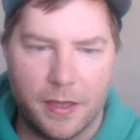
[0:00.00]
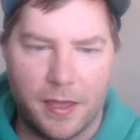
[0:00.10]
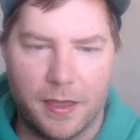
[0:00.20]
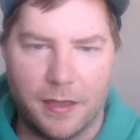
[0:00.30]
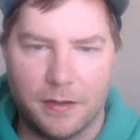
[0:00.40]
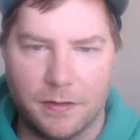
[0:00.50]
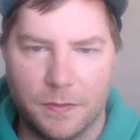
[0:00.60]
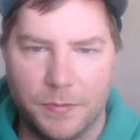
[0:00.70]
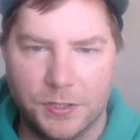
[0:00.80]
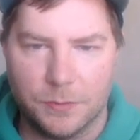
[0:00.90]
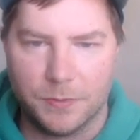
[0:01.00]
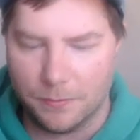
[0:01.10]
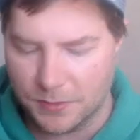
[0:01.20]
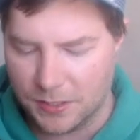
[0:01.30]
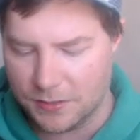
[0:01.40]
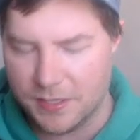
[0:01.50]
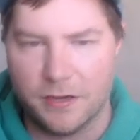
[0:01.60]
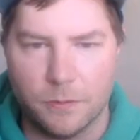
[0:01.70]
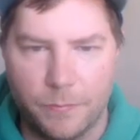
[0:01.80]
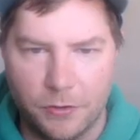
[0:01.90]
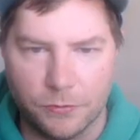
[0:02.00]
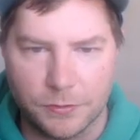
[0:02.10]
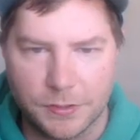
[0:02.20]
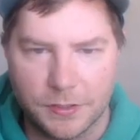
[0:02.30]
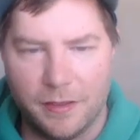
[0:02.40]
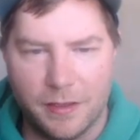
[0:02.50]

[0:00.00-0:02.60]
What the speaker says: and the bishop comes in to interpose.